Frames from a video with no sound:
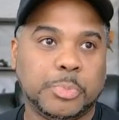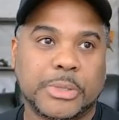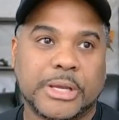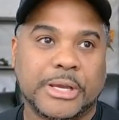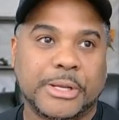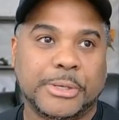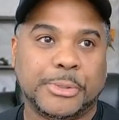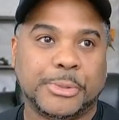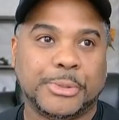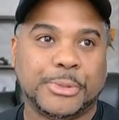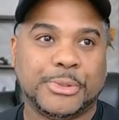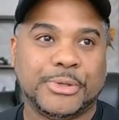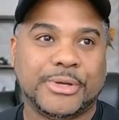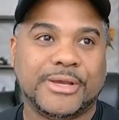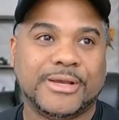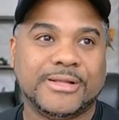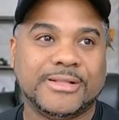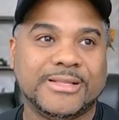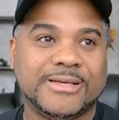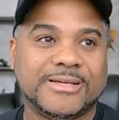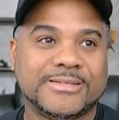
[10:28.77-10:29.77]
I don't know,
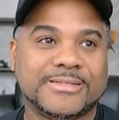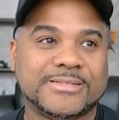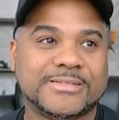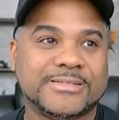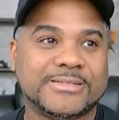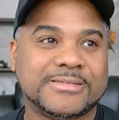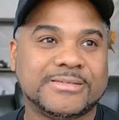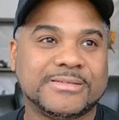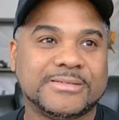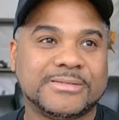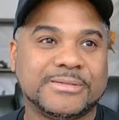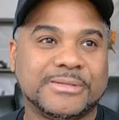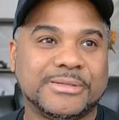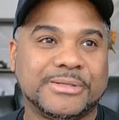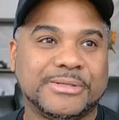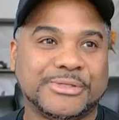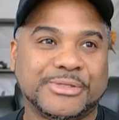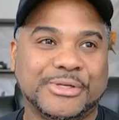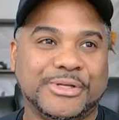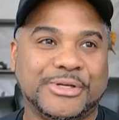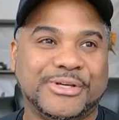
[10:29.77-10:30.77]
ls,
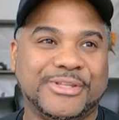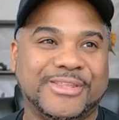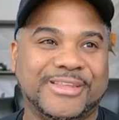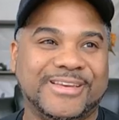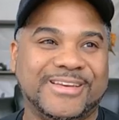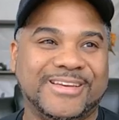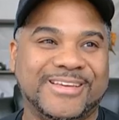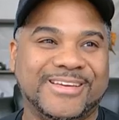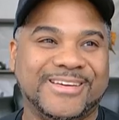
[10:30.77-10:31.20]
there's nothing